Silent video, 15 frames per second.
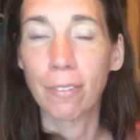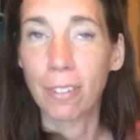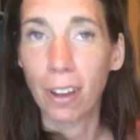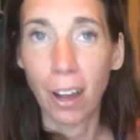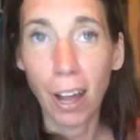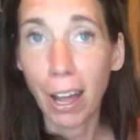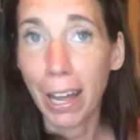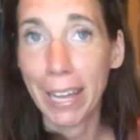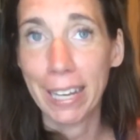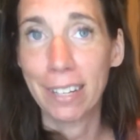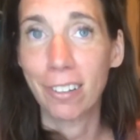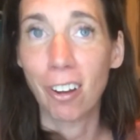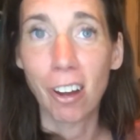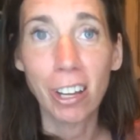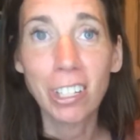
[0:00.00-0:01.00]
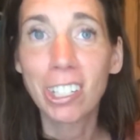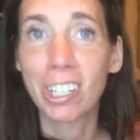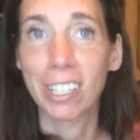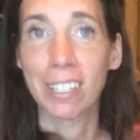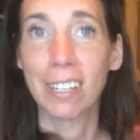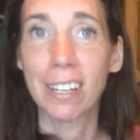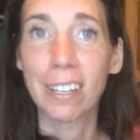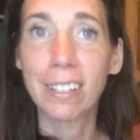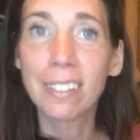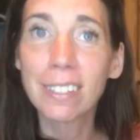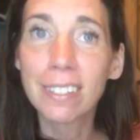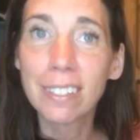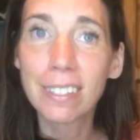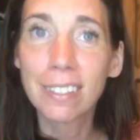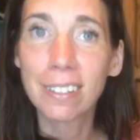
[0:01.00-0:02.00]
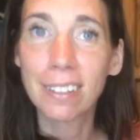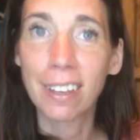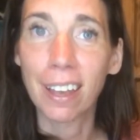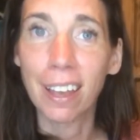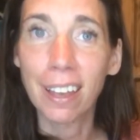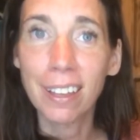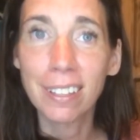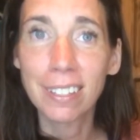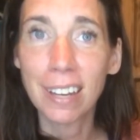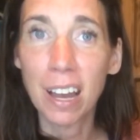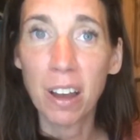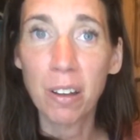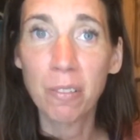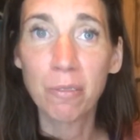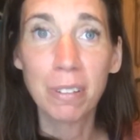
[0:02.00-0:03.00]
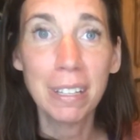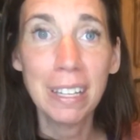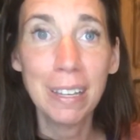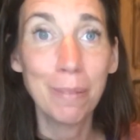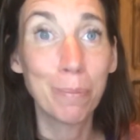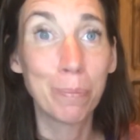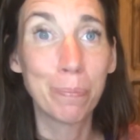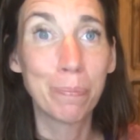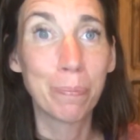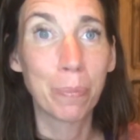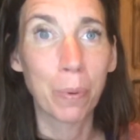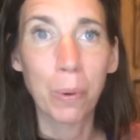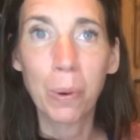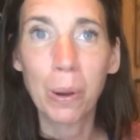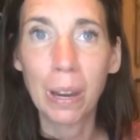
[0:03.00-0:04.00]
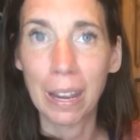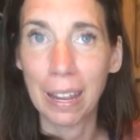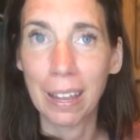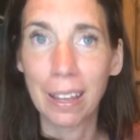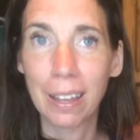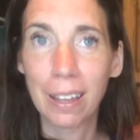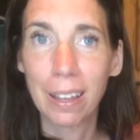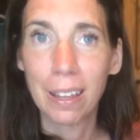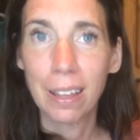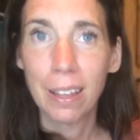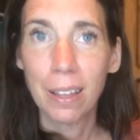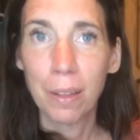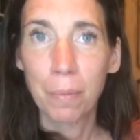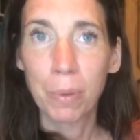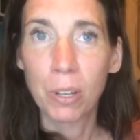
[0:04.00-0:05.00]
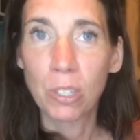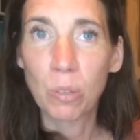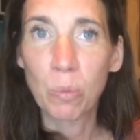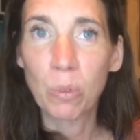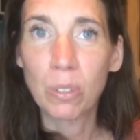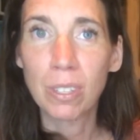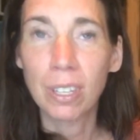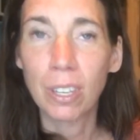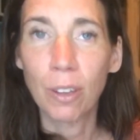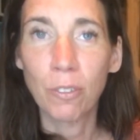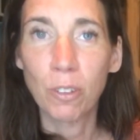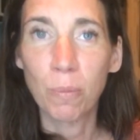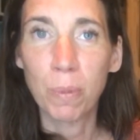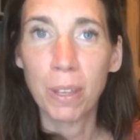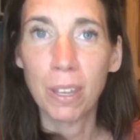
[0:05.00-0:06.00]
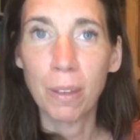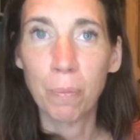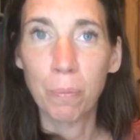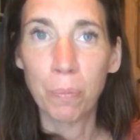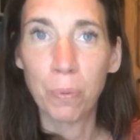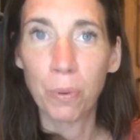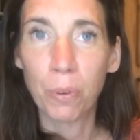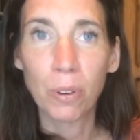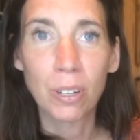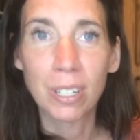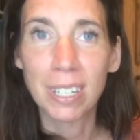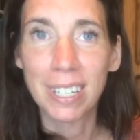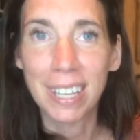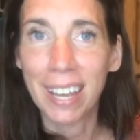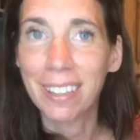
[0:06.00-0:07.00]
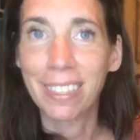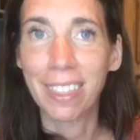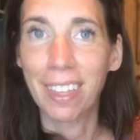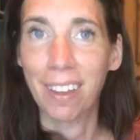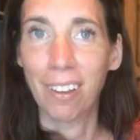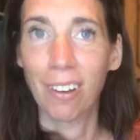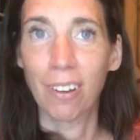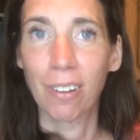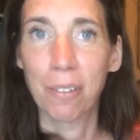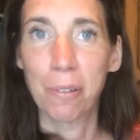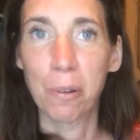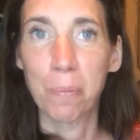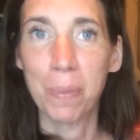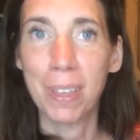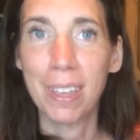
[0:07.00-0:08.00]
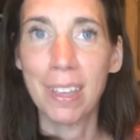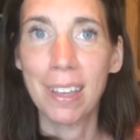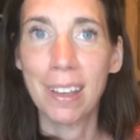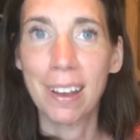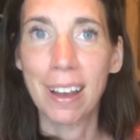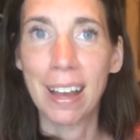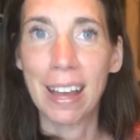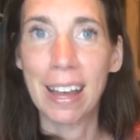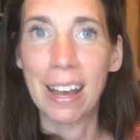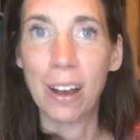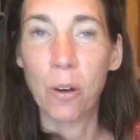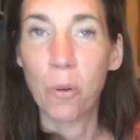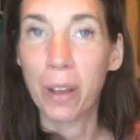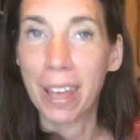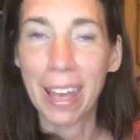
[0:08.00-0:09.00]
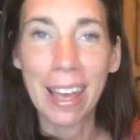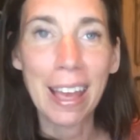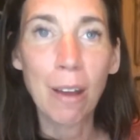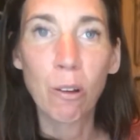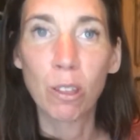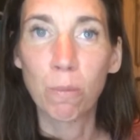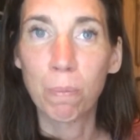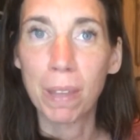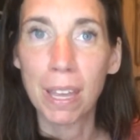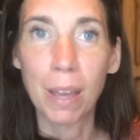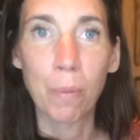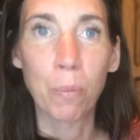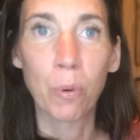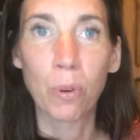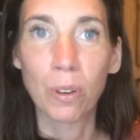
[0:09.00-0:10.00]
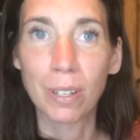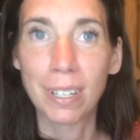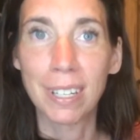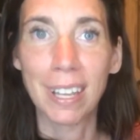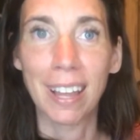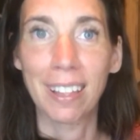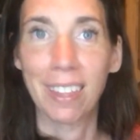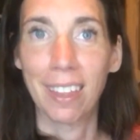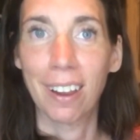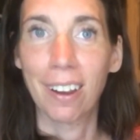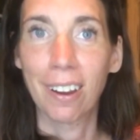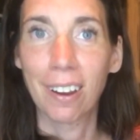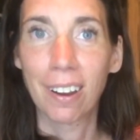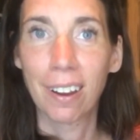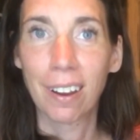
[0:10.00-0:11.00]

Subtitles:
God, consciousness. Okay, it's not really boring, but it's almost like you have to be bored to get there, or be okay with being bored to get there.